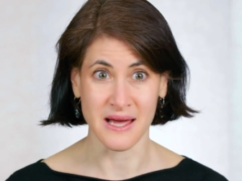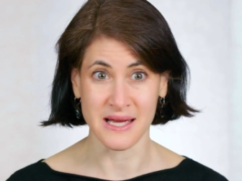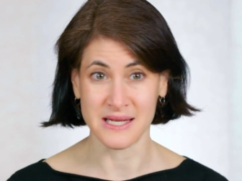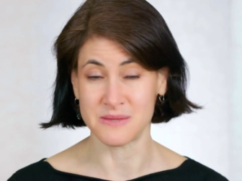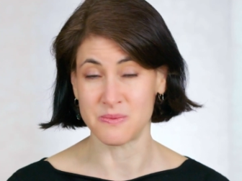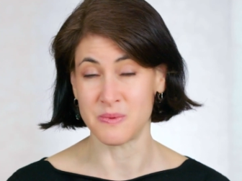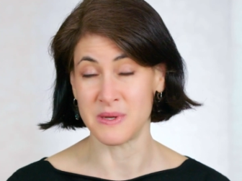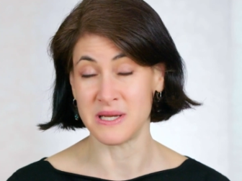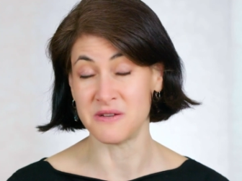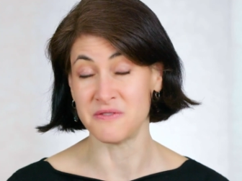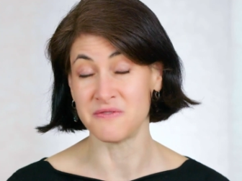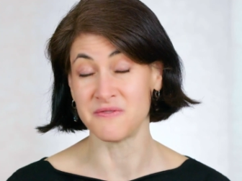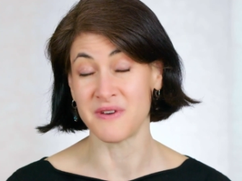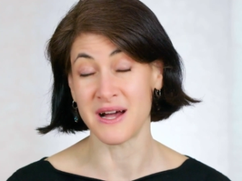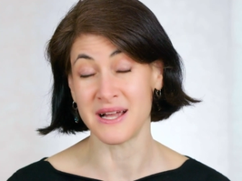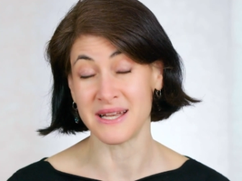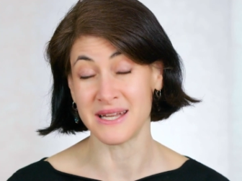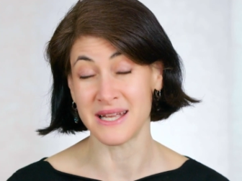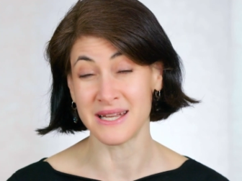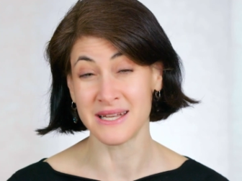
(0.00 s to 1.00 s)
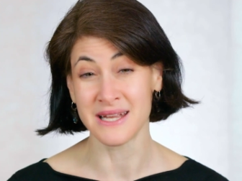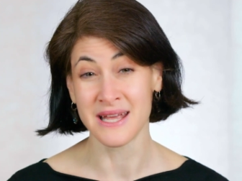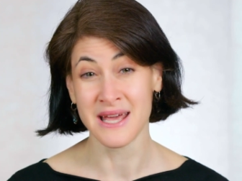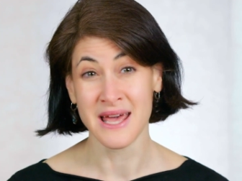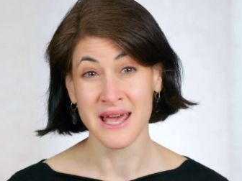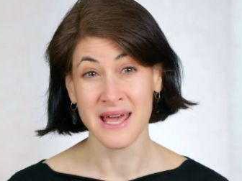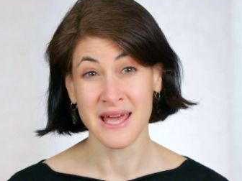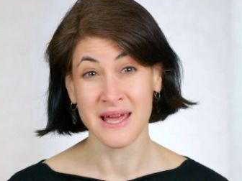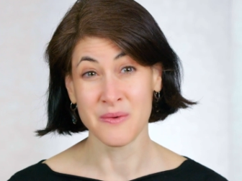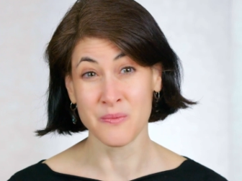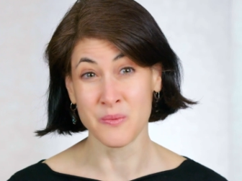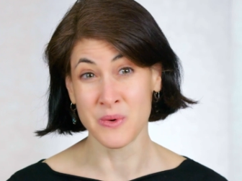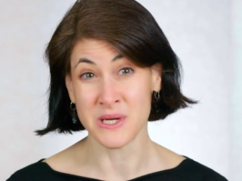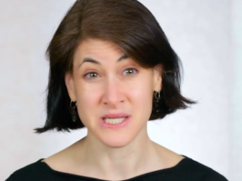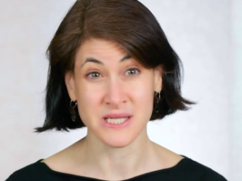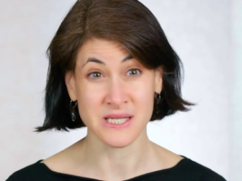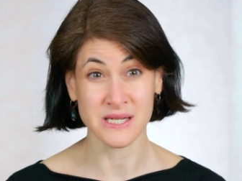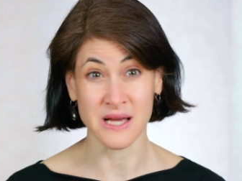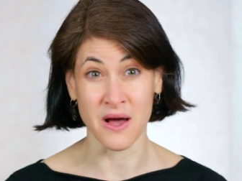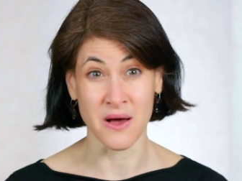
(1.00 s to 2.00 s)
as we define it,
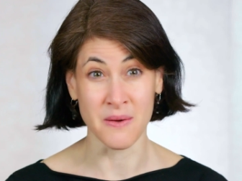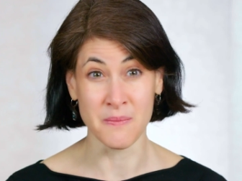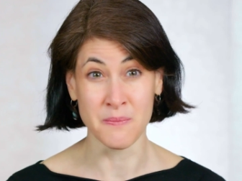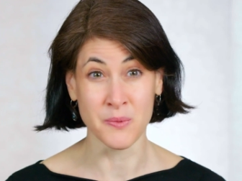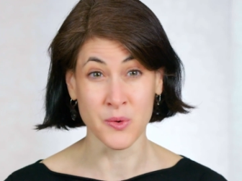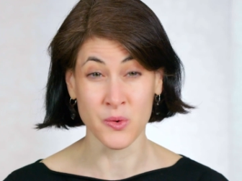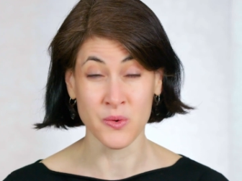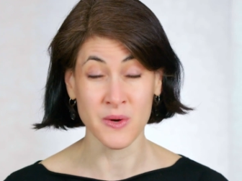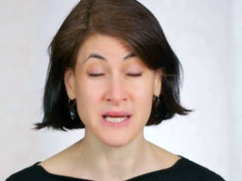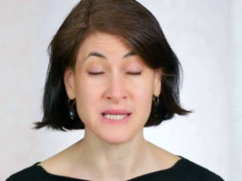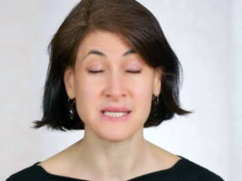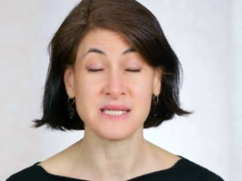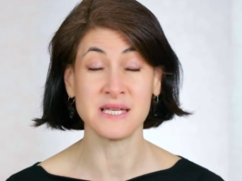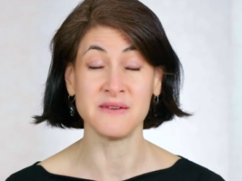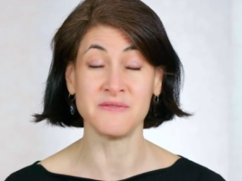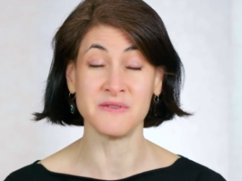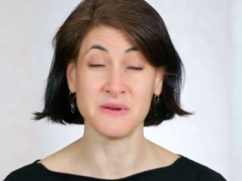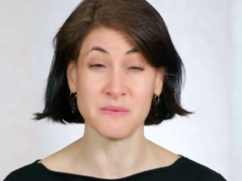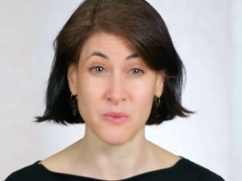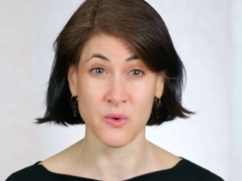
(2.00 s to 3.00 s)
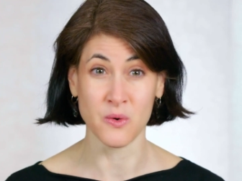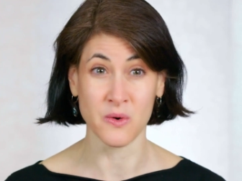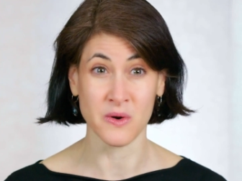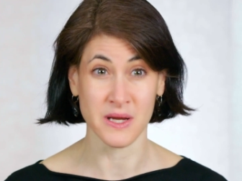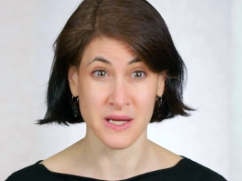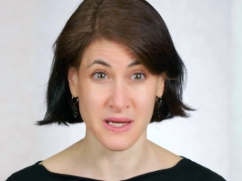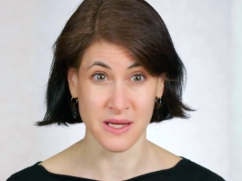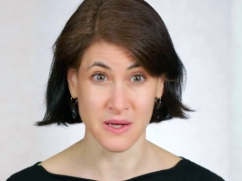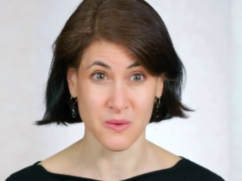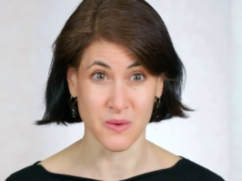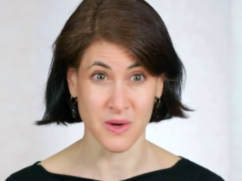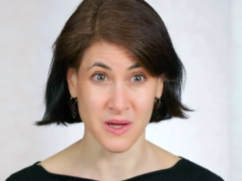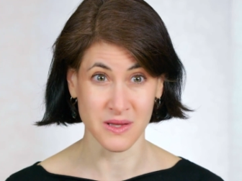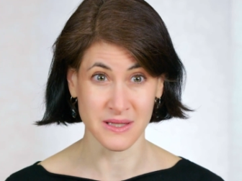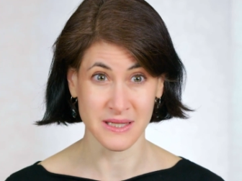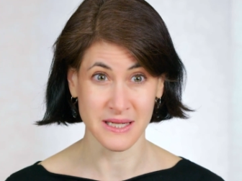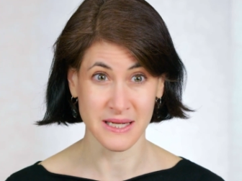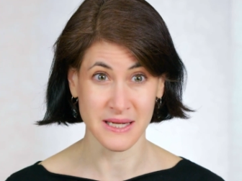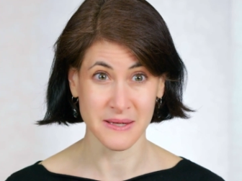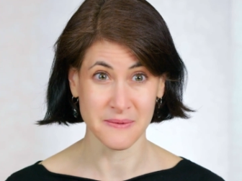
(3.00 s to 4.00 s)
which creates even more
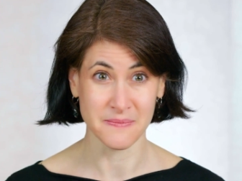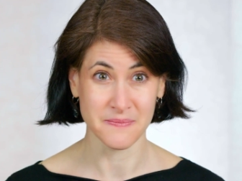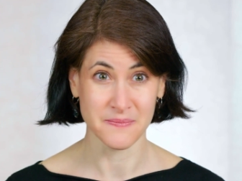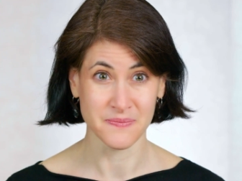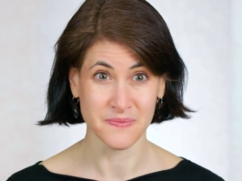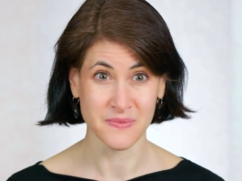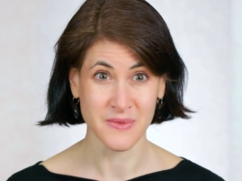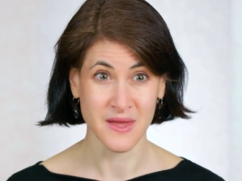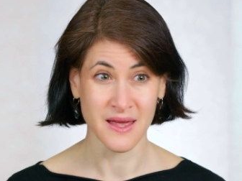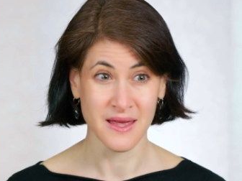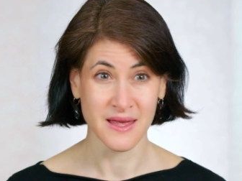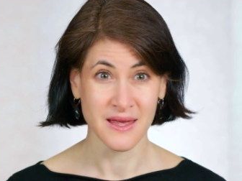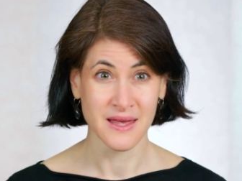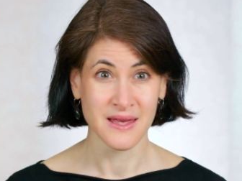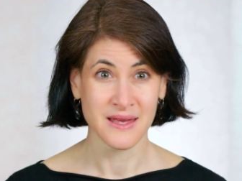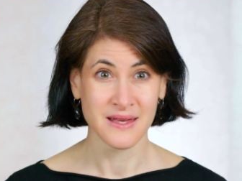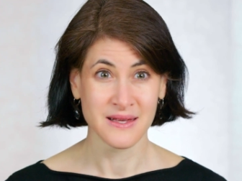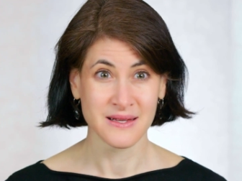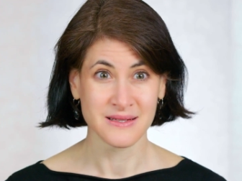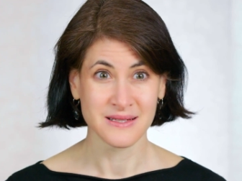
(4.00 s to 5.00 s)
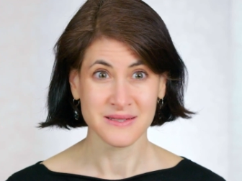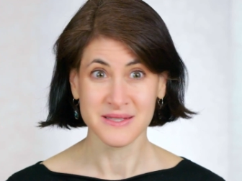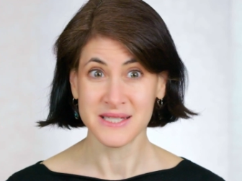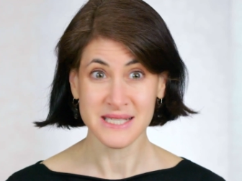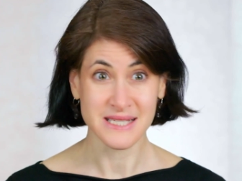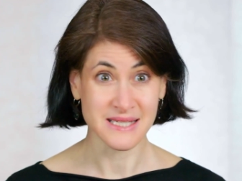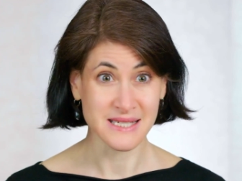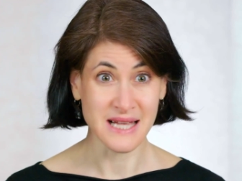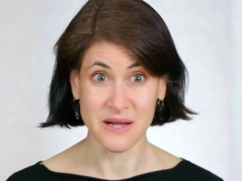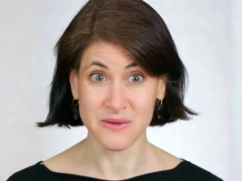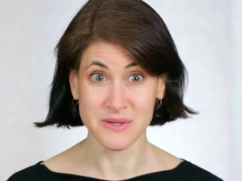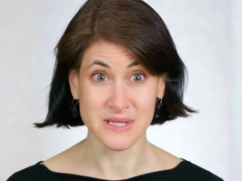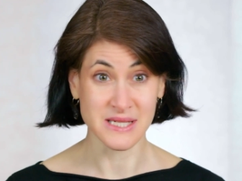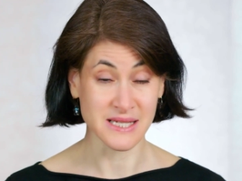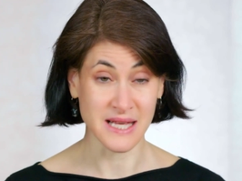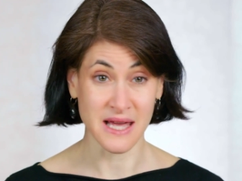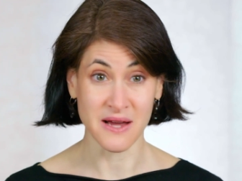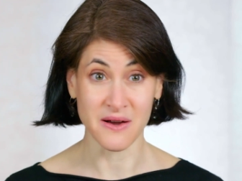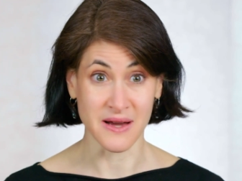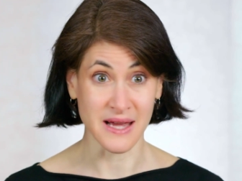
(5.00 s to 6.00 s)
inequality. This sounds
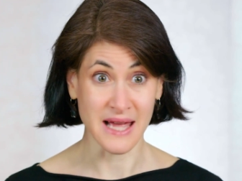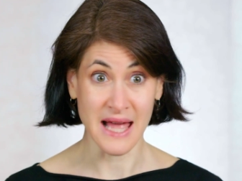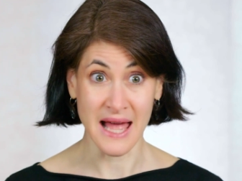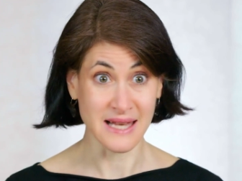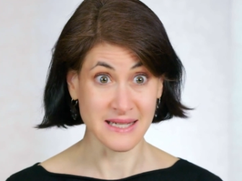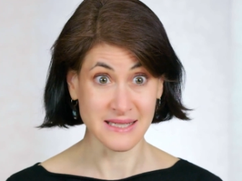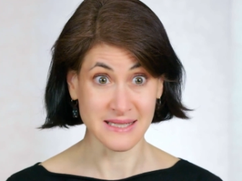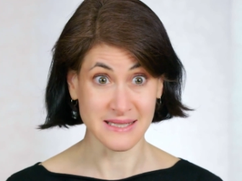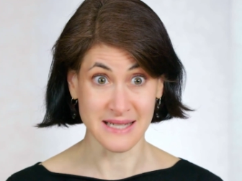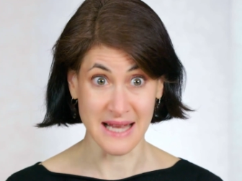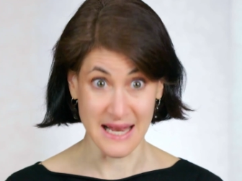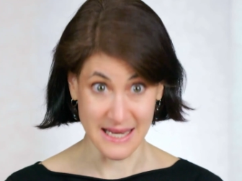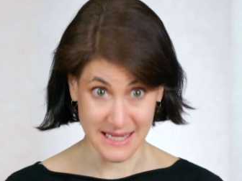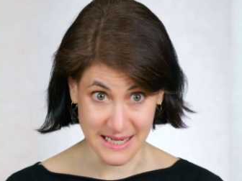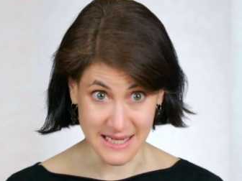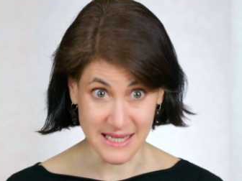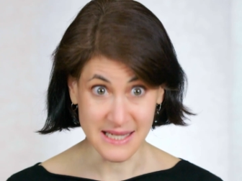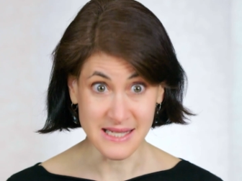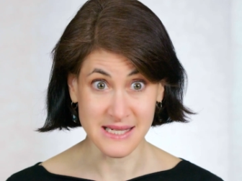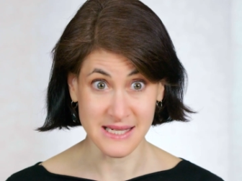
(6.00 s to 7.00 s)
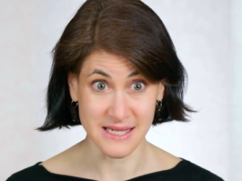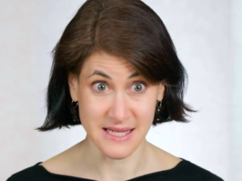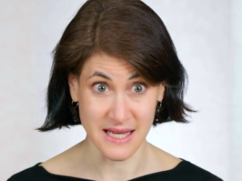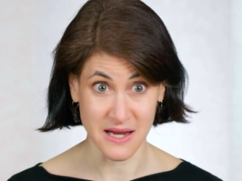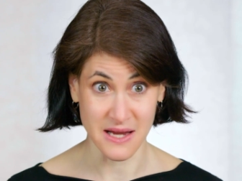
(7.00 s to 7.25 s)
scary, and, and it is